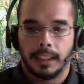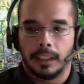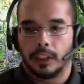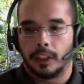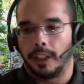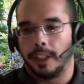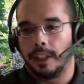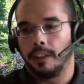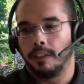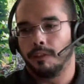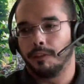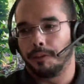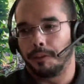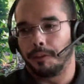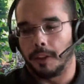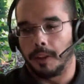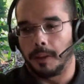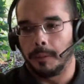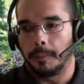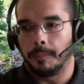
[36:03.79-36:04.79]
learning
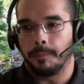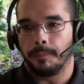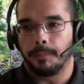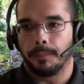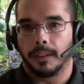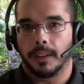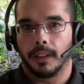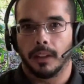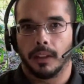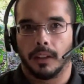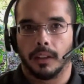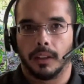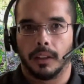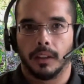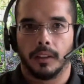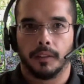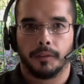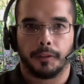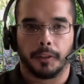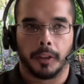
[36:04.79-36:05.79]
from
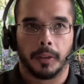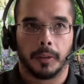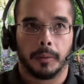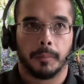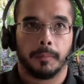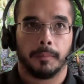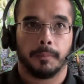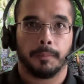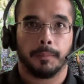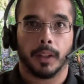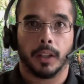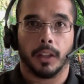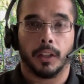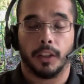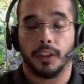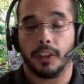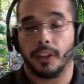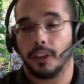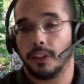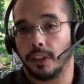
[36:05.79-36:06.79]

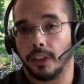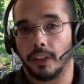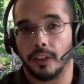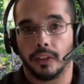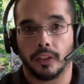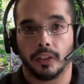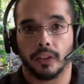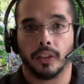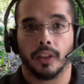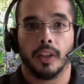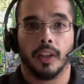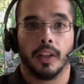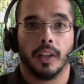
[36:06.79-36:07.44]
others is